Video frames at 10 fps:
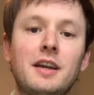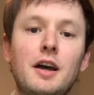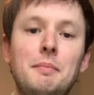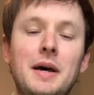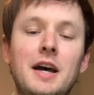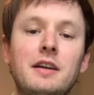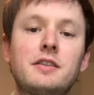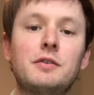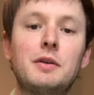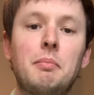they come back
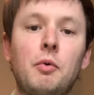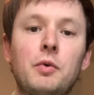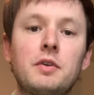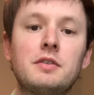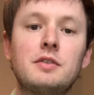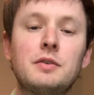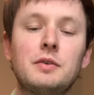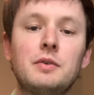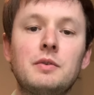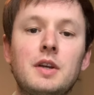to report
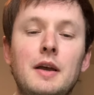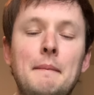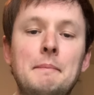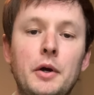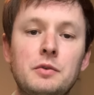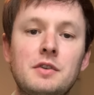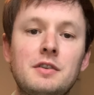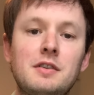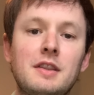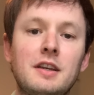to
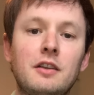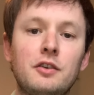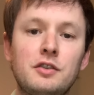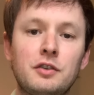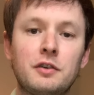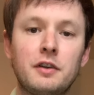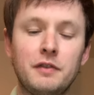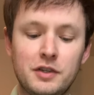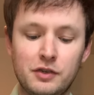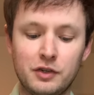Moses and the other children of
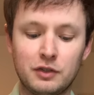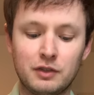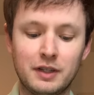Israel.